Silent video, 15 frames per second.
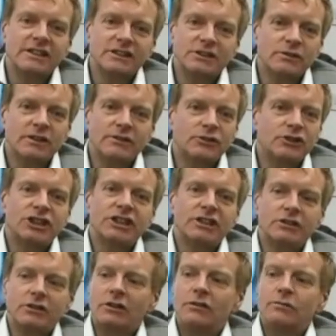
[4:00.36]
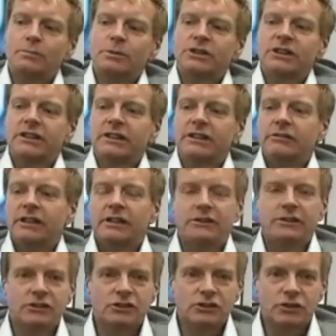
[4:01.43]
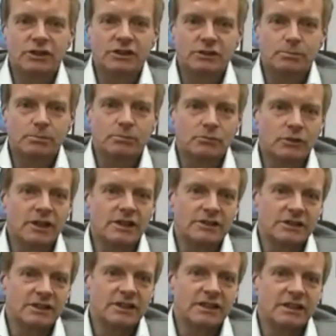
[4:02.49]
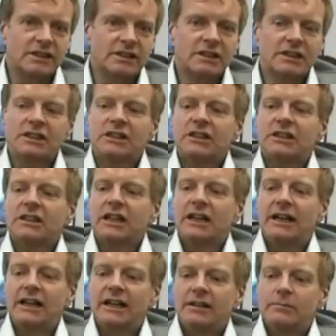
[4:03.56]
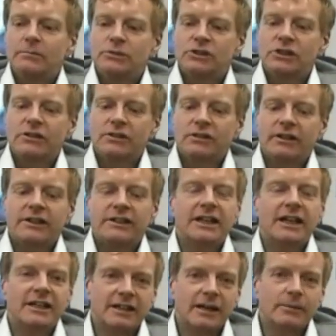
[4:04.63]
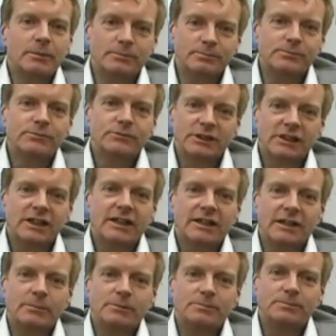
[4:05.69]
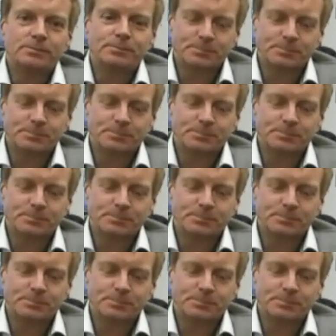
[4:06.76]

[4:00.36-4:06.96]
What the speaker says: these and they've sheared off, particularly around this stress razor here. So it can happen. It can happen.